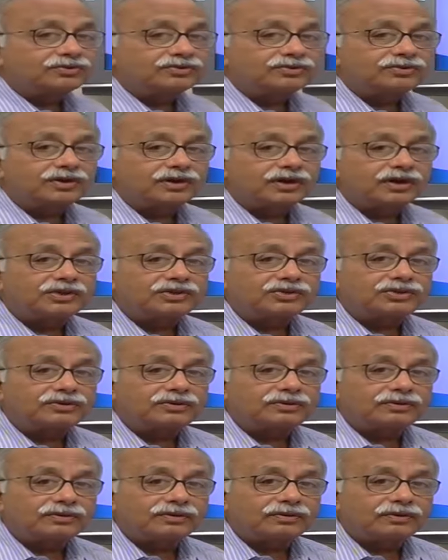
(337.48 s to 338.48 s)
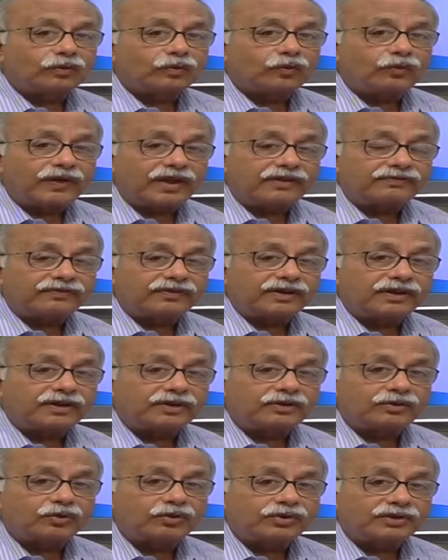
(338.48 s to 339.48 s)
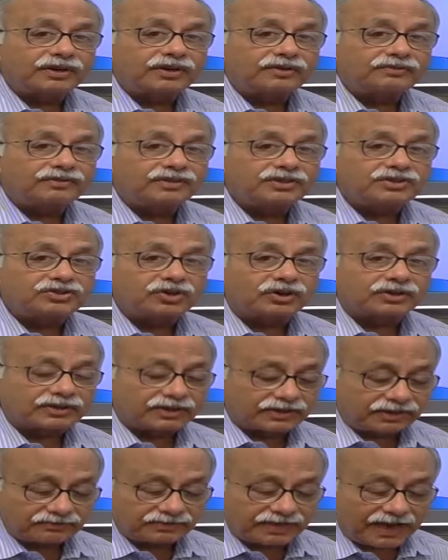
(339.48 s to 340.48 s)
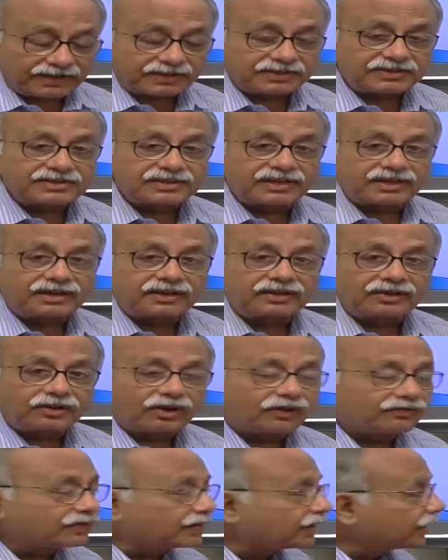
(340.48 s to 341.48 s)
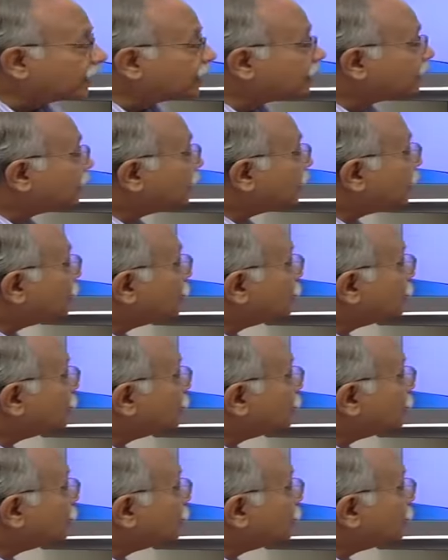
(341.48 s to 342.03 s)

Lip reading: to a wafer coated with chocolate, if that is the offering,